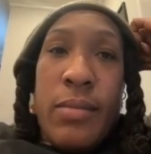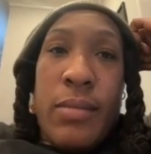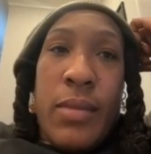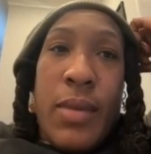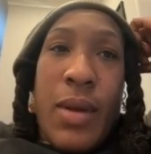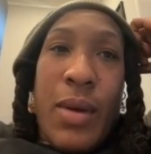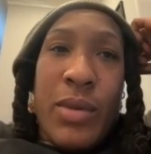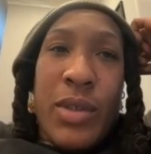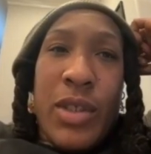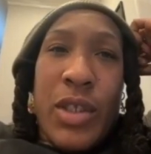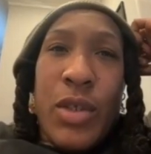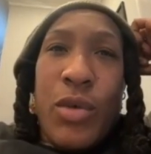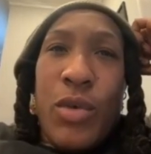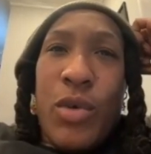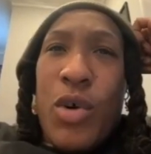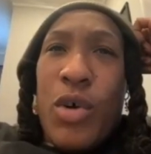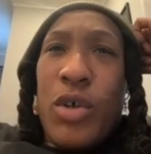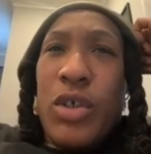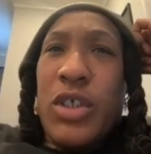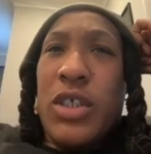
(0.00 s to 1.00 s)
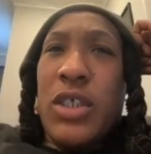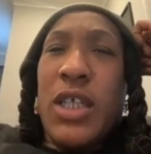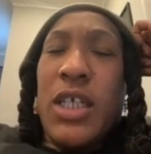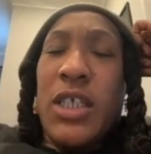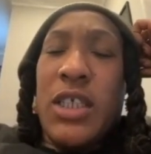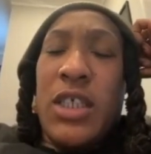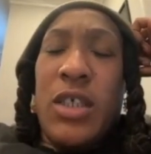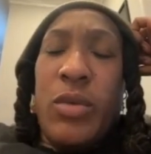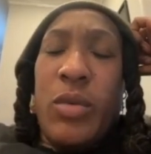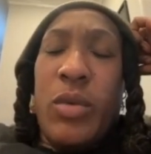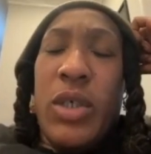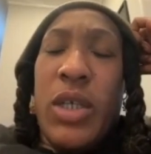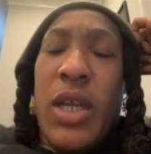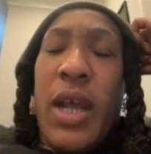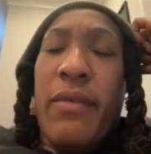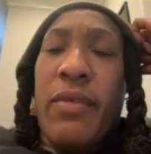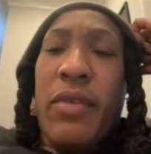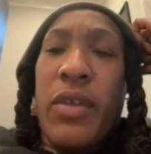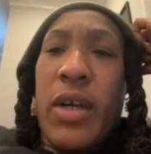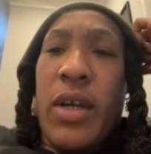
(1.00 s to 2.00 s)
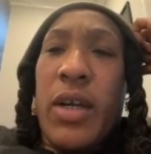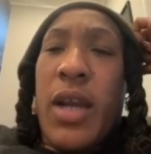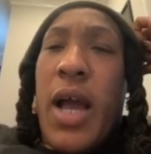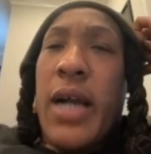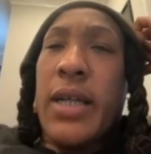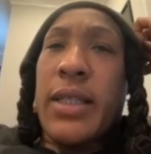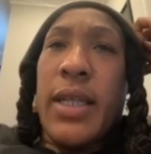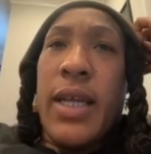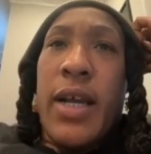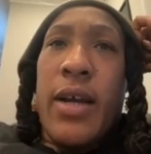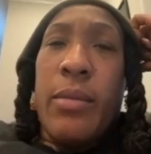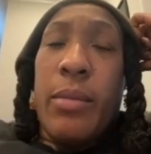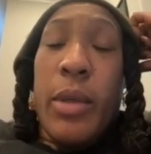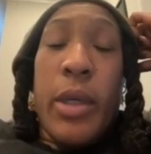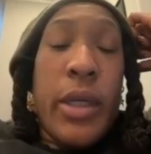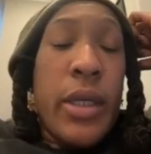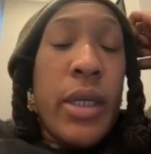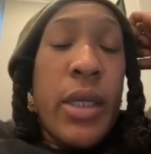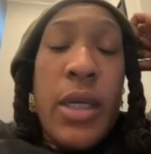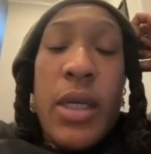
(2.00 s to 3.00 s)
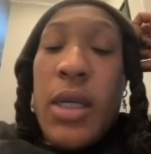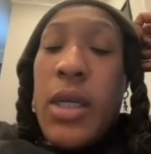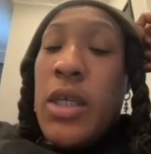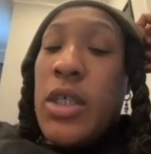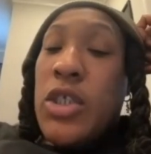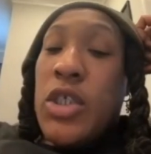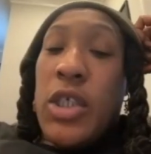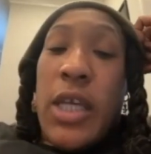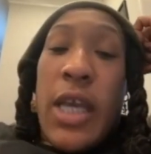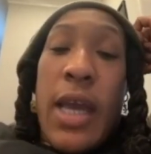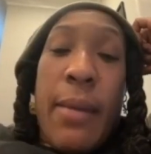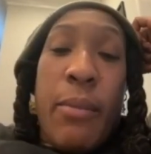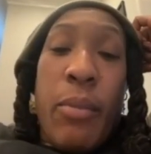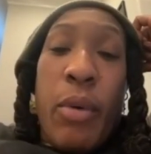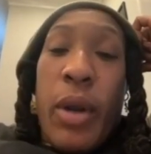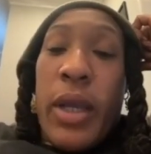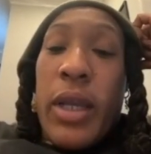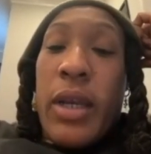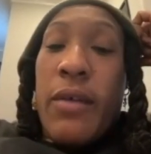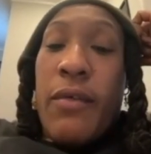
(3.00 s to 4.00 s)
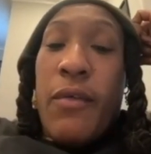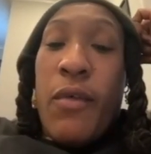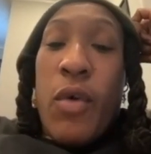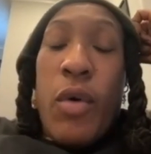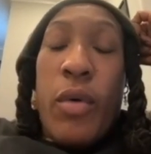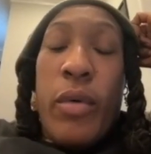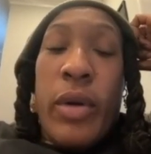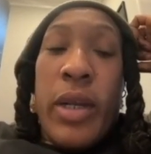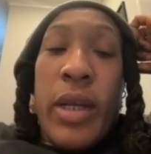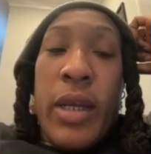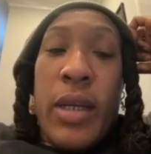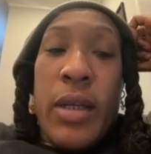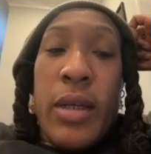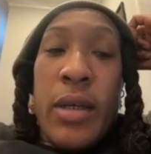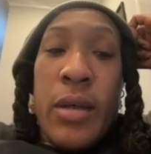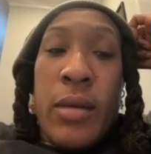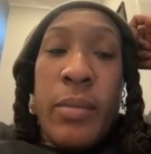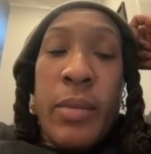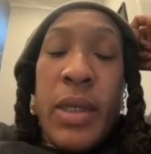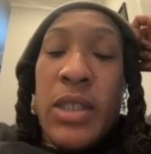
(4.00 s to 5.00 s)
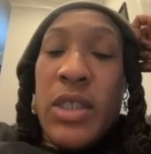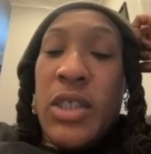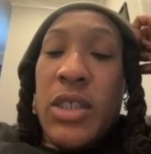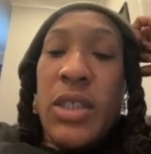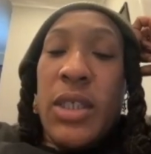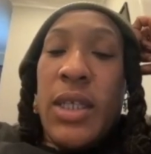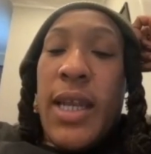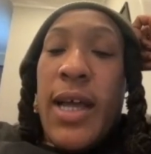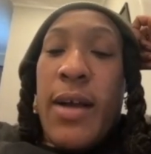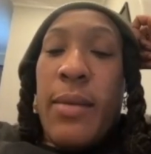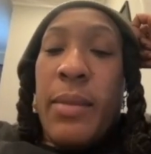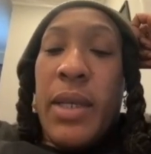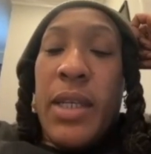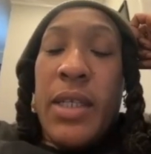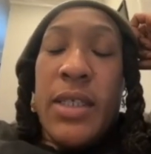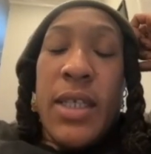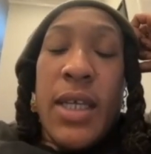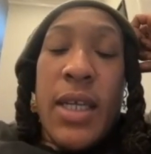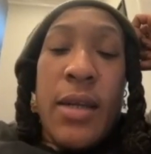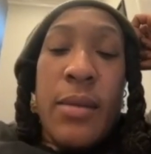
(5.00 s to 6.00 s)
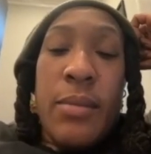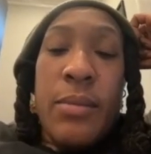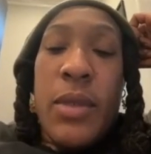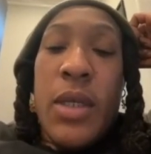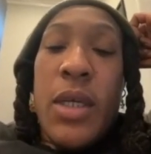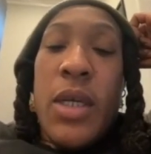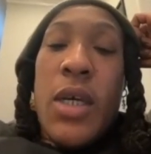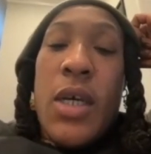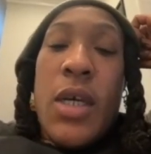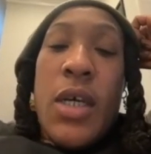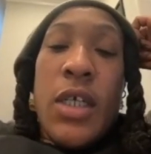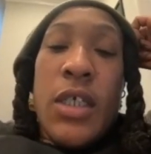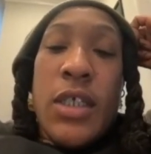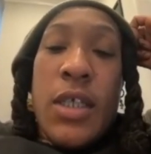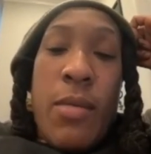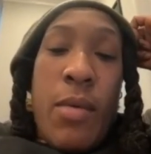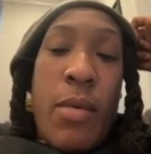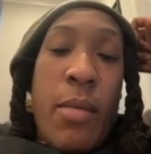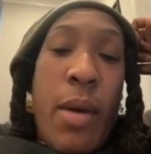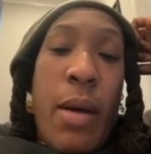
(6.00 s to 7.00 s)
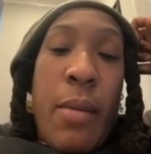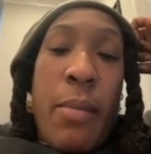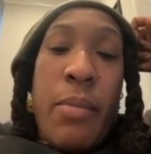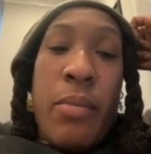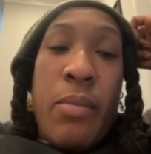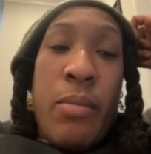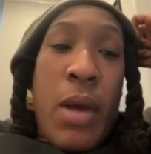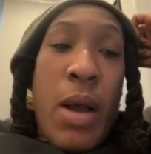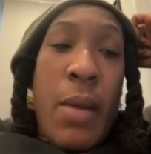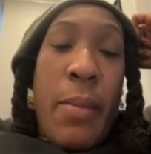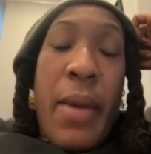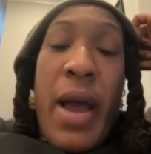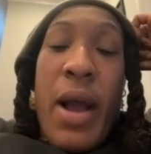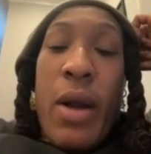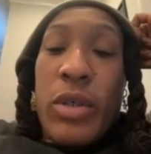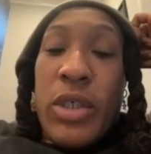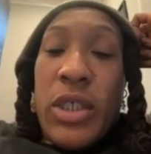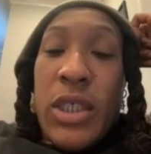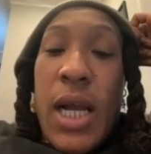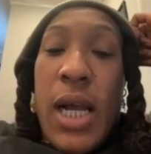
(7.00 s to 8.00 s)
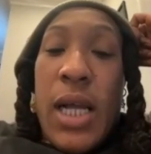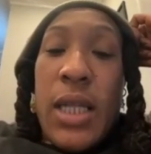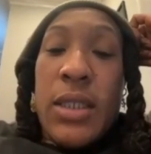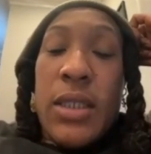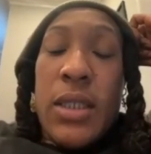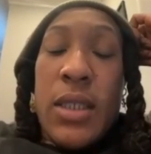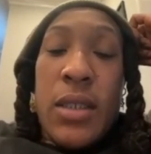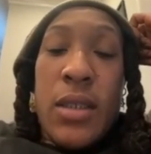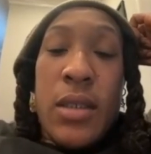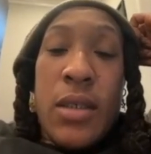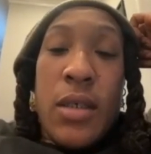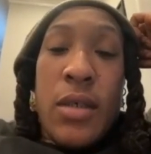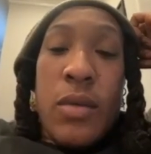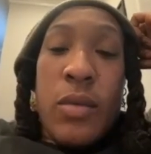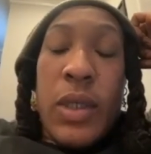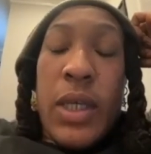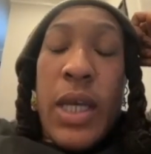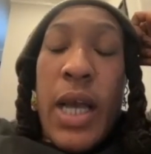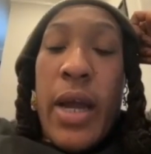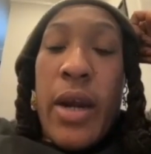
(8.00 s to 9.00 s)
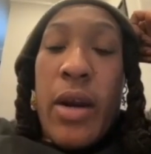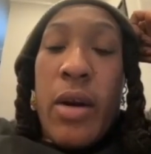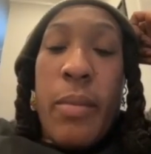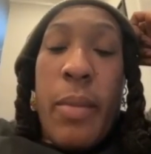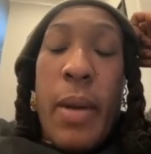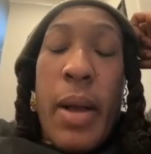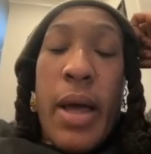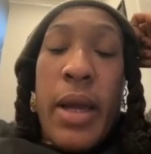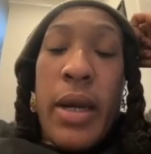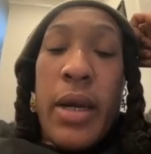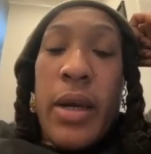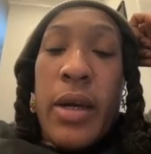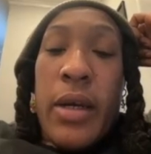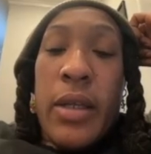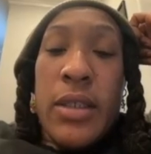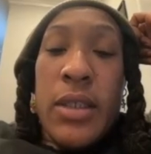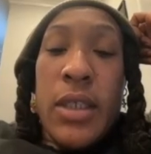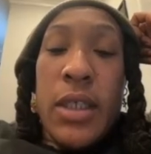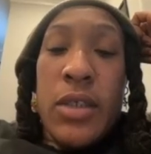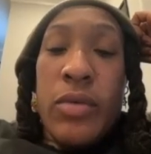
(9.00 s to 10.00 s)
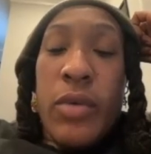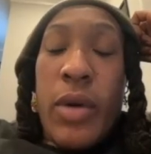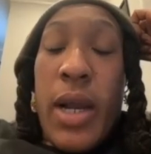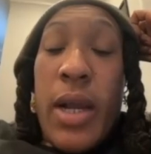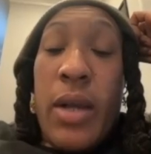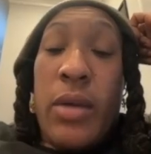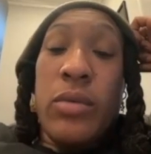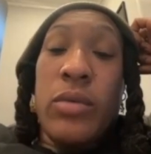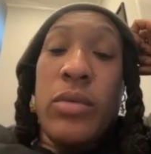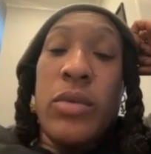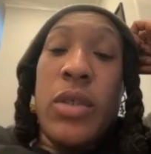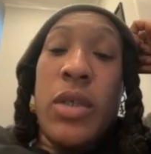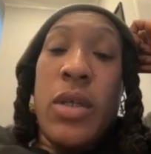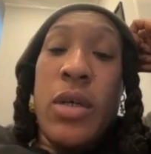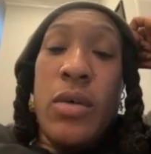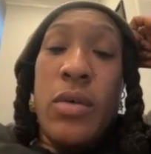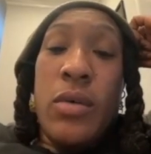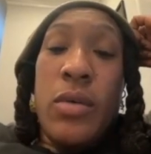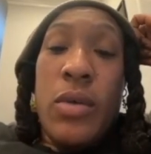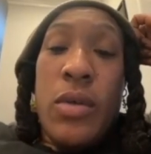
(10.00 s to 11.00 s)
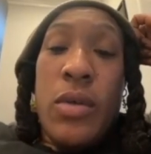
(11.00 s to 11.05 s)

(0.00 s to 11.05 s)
I was a little cautious that she would after the knockdown, but she kept bringing it forward, and it just allowed me to set up some of my power shots, and we got her up out of there the sixth round, you know.